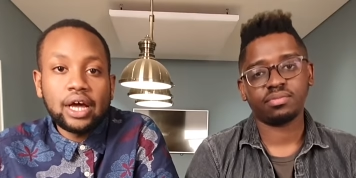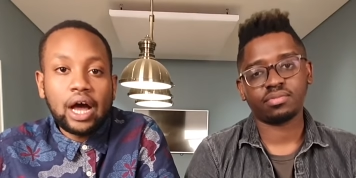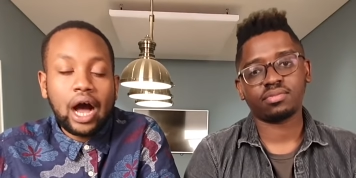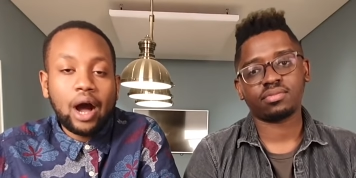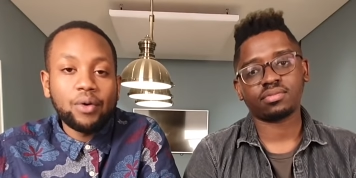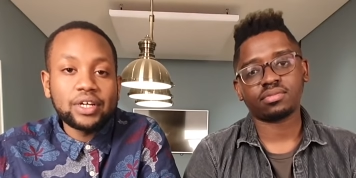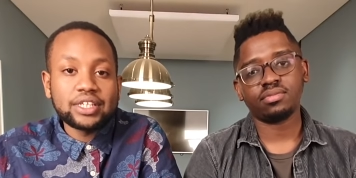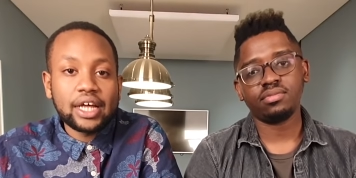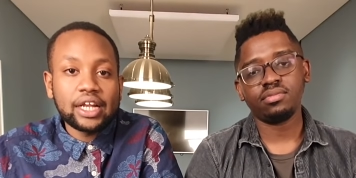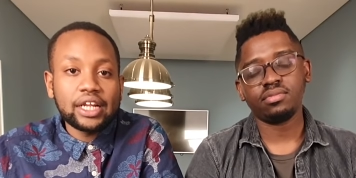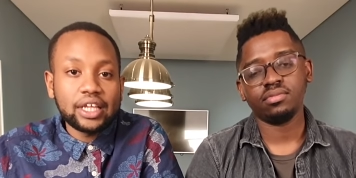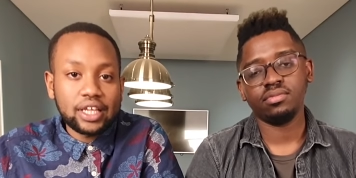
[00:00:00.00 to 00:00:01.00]
Speaker 1: how
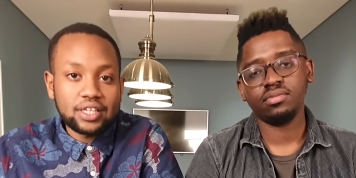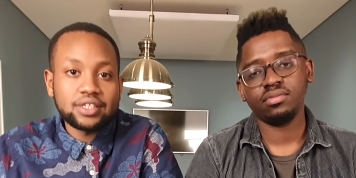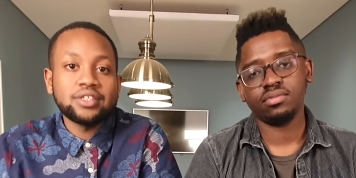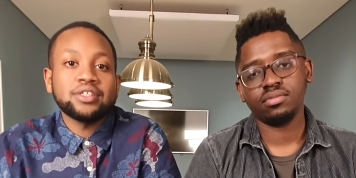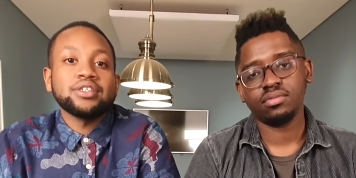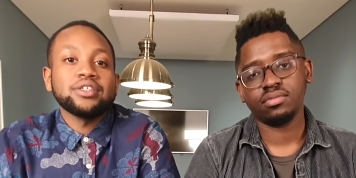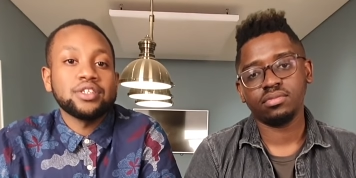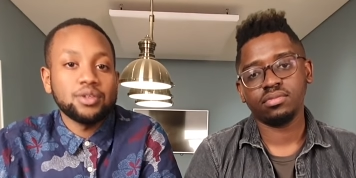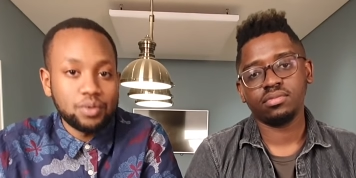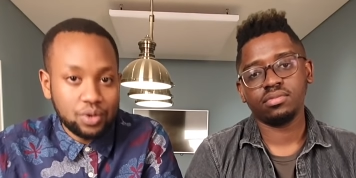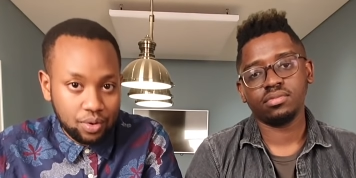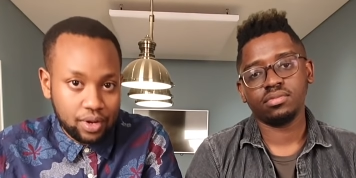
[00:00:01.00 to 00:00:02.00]
exactly is
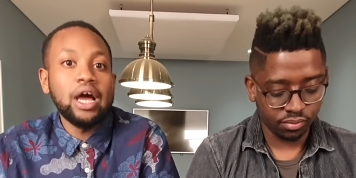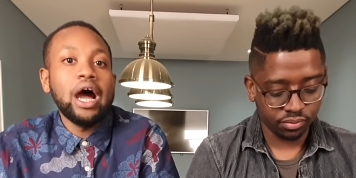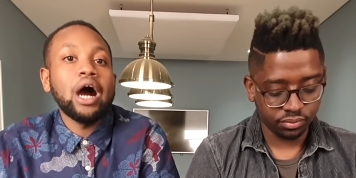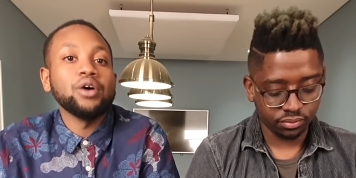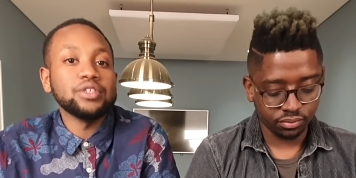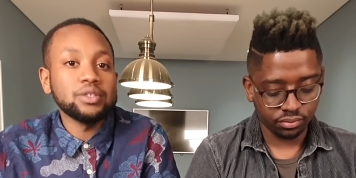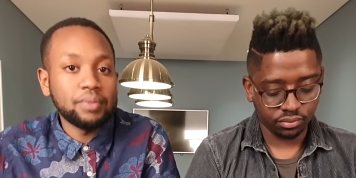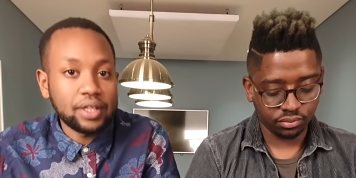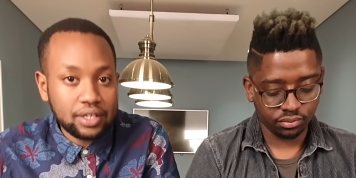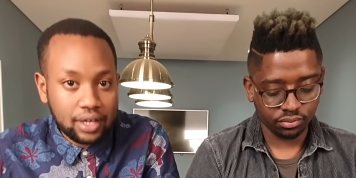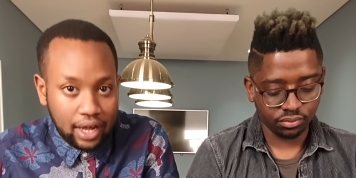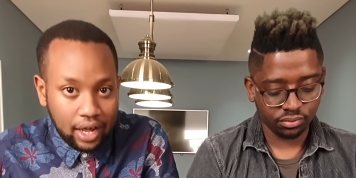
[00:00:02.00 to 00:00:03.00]
Sibu doing. How's his
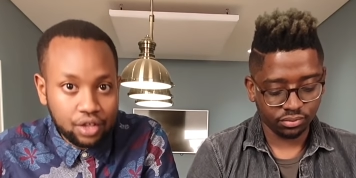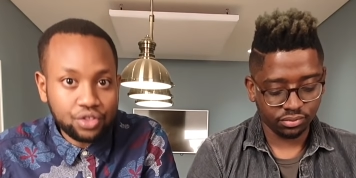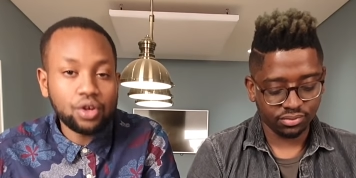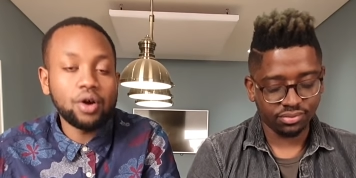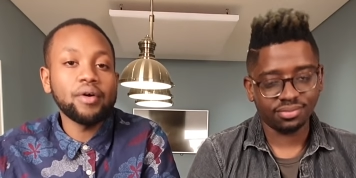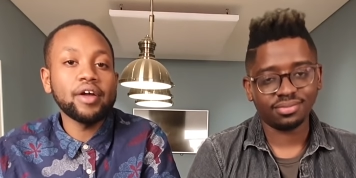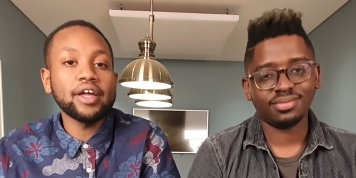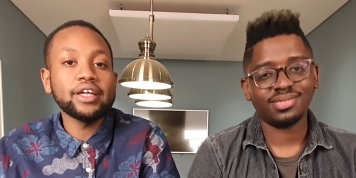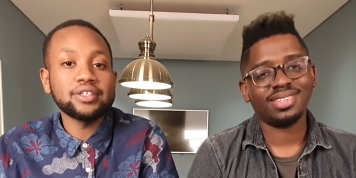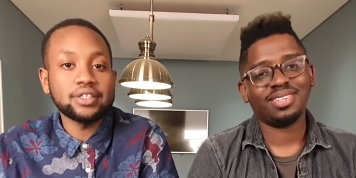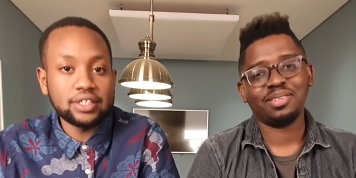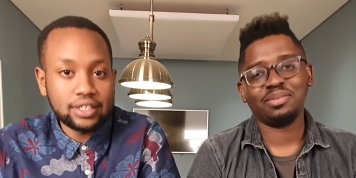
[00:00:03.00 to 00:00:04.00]
mental health going?
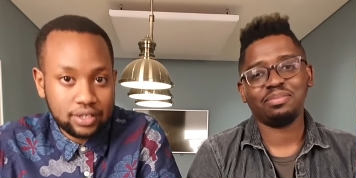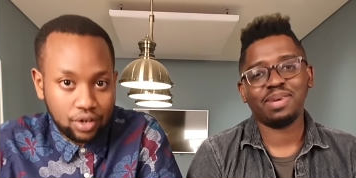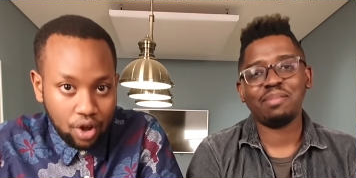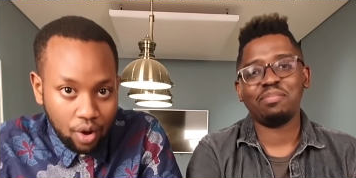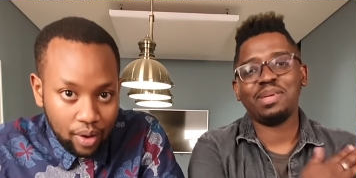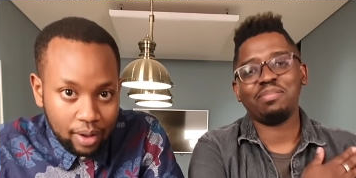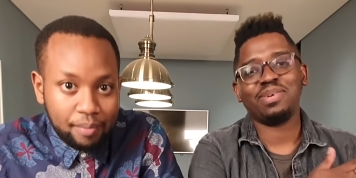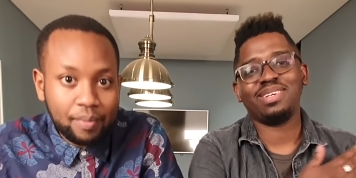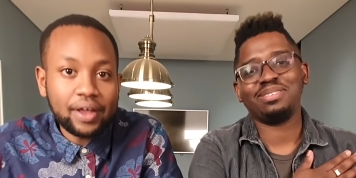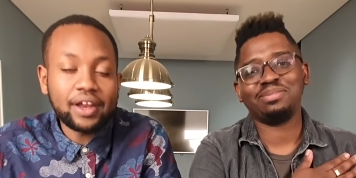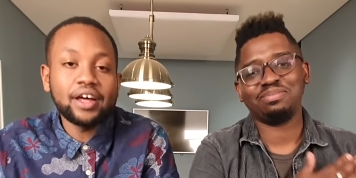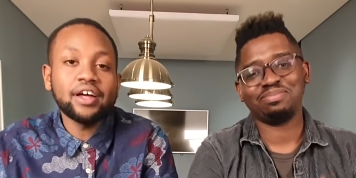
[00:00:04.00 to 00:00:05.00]
Is, he, is it going
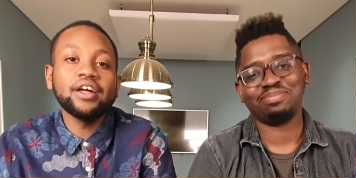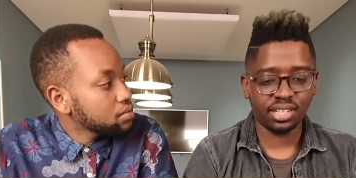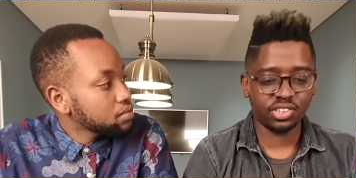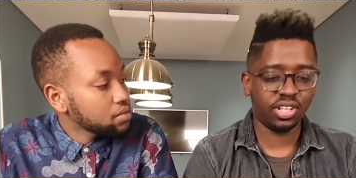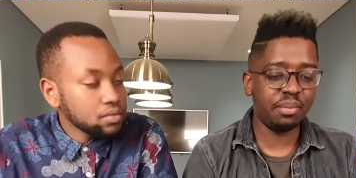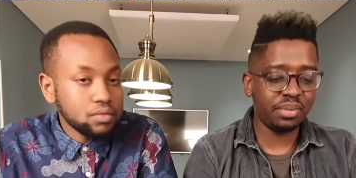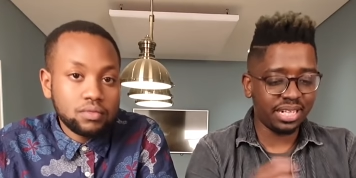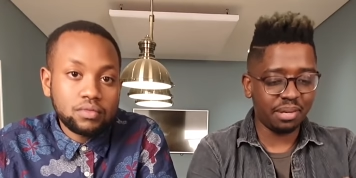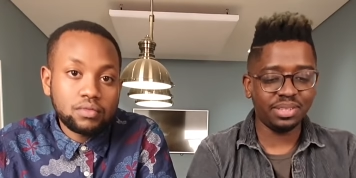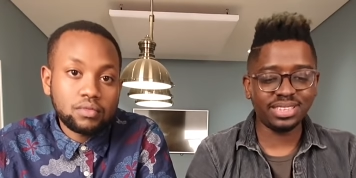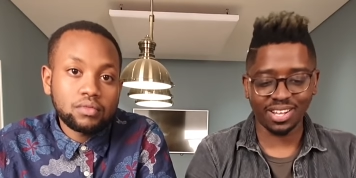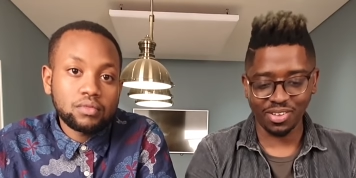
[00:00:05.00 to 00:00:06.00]
better?
Speaker 2: So let me, let
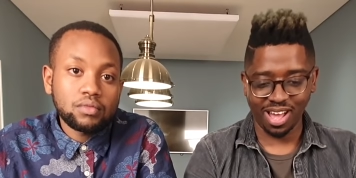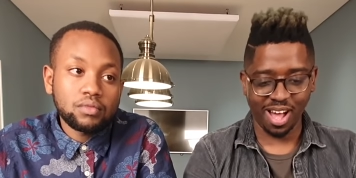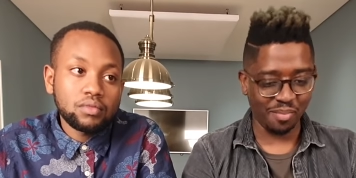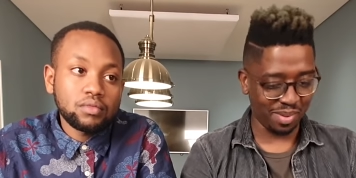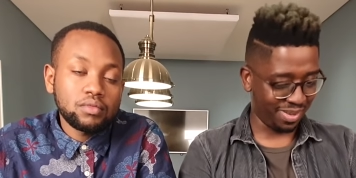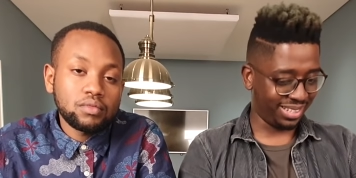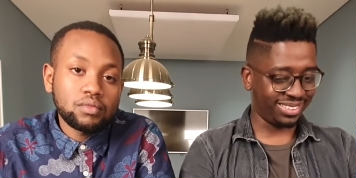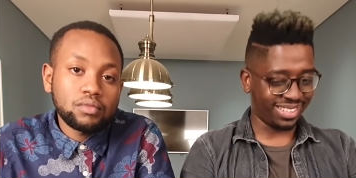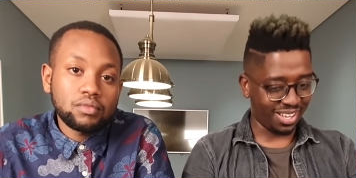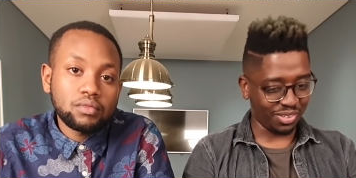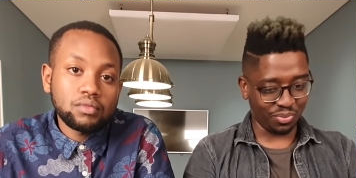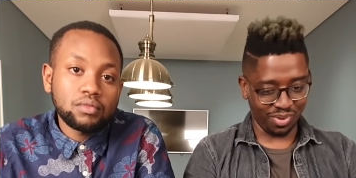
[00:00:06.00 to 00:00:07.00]
me tell you how my mental
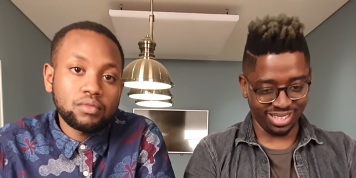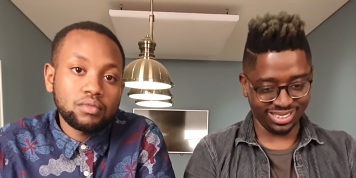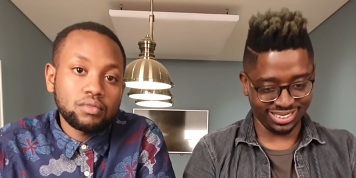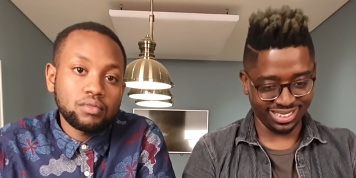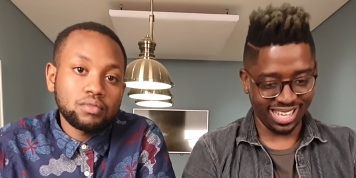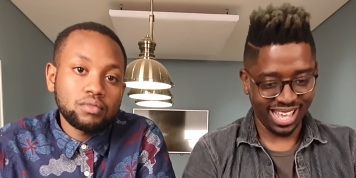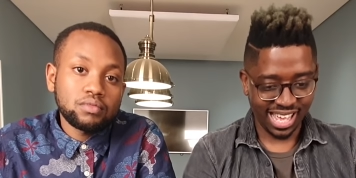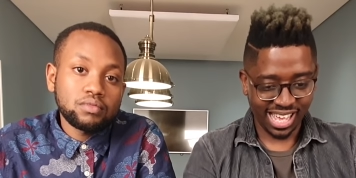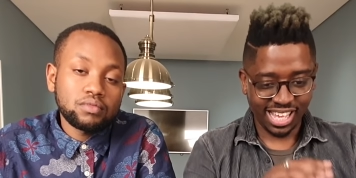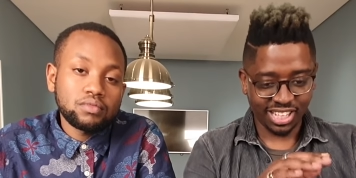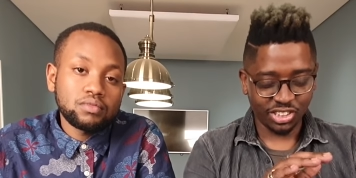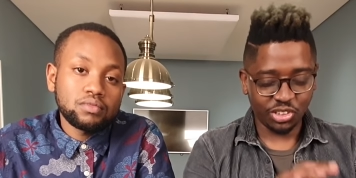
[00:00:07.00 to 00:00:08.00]
health works.
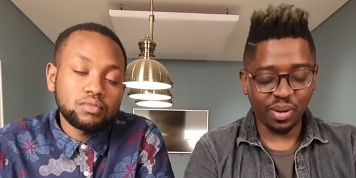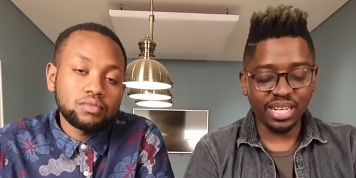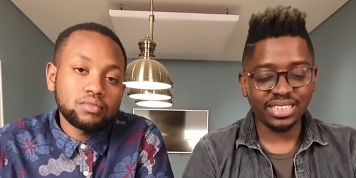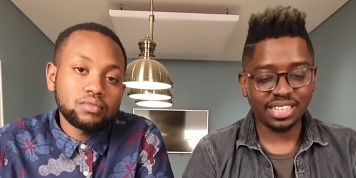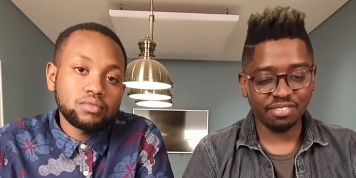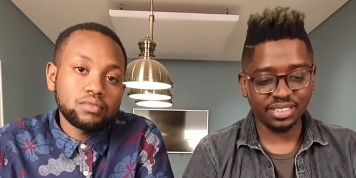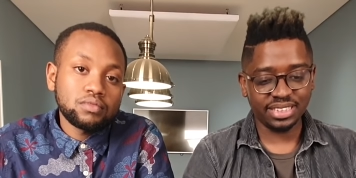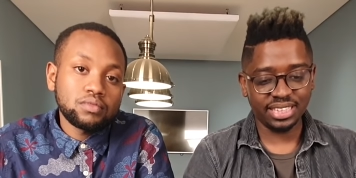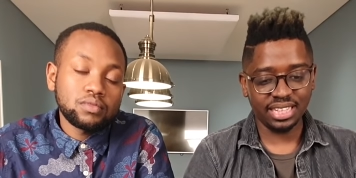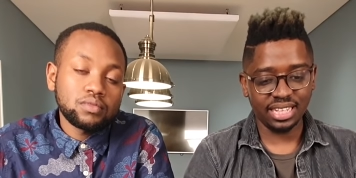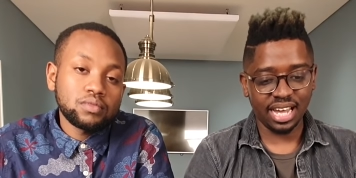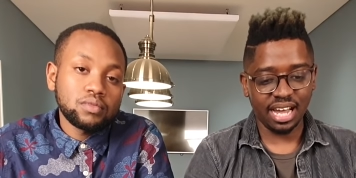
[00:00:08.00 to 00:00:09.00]
twenty
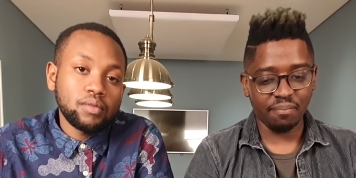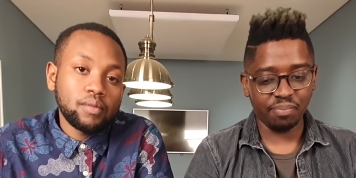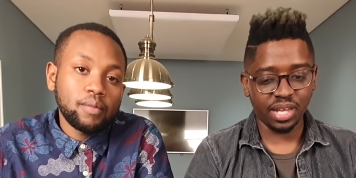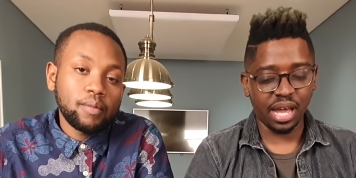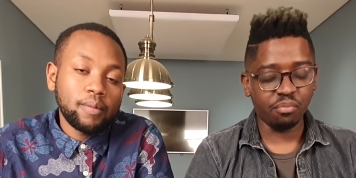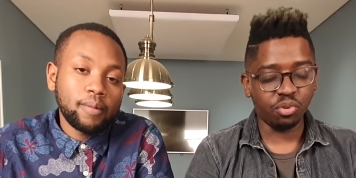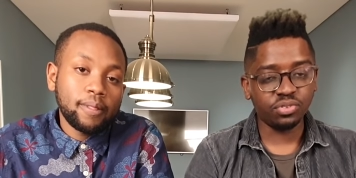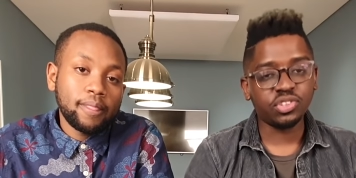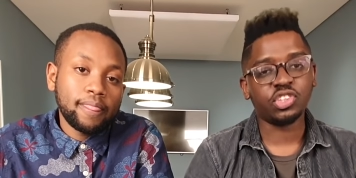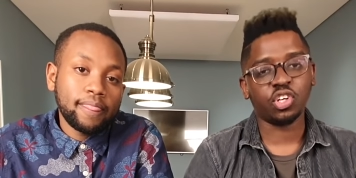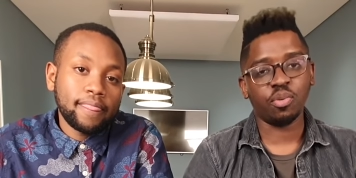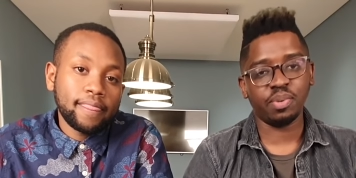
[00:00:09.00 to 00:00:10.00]
seventeen, um, I moved to
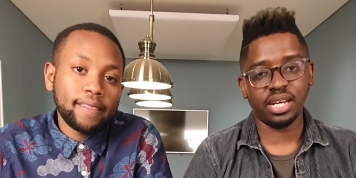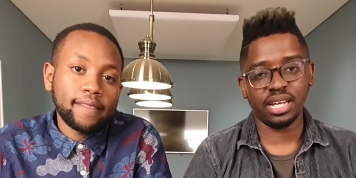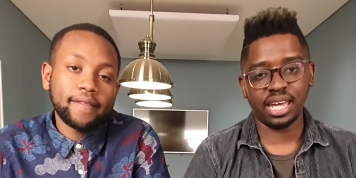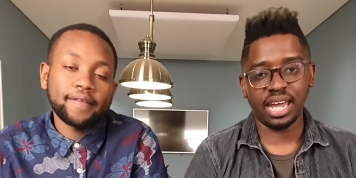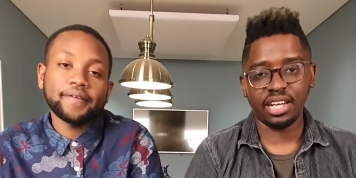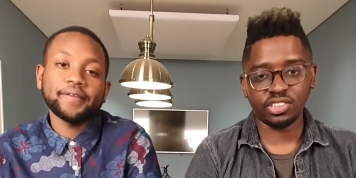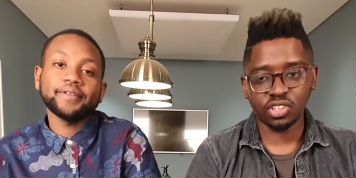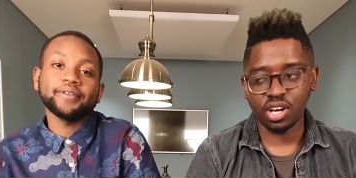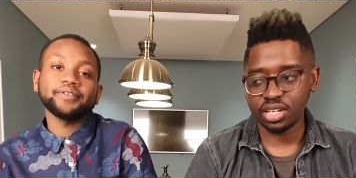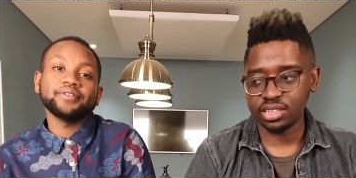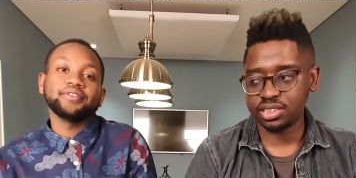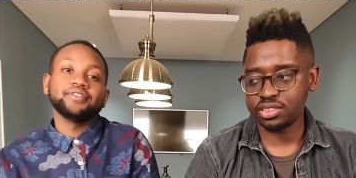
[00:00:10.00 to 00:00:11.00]
Joburg and I
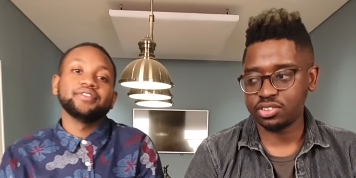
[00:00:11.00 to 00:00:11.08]
started